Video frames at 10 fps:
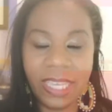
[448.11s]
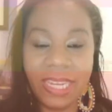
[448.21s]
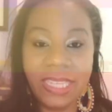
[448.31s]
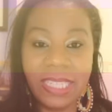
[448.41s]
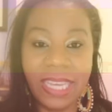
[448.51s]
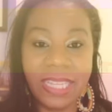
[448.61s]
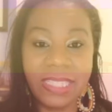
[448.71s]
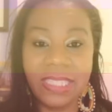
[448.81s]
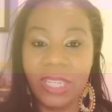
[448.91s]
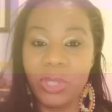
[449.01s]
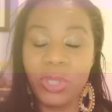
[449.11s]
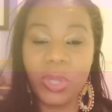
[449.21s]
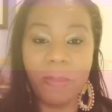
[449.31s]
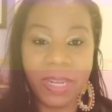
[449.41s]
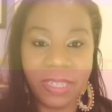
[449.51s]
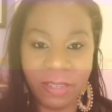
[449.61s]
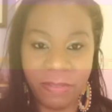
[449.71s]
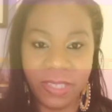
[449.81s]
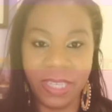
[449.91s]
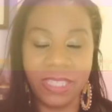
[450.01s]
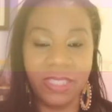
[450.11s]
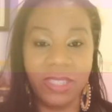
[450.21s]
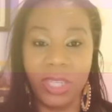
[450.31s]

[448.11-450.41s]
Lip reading: Guinea dance, there's so many different dances.